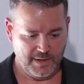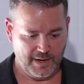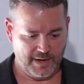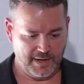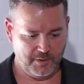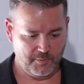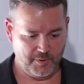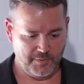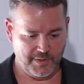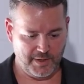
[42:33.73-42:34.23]

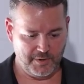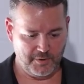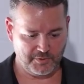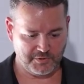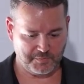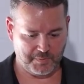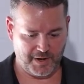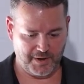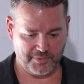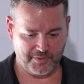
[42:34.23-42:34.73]
Anyone that
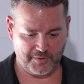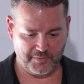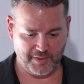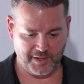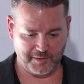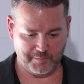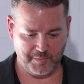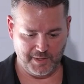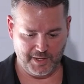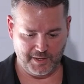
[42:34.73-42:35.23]
knows Python
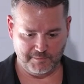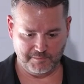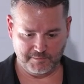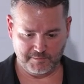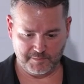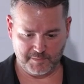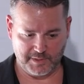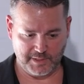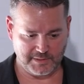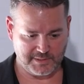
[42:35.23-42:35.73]
like me
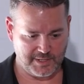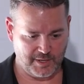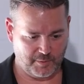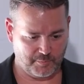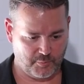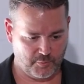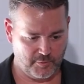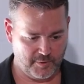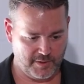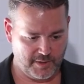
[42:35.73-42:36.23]
can tell
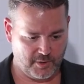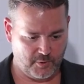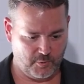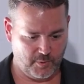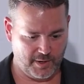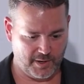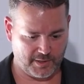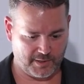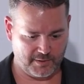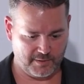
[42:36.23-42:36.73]
pretty
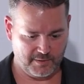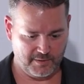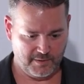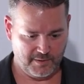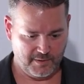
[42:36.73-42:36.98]
quick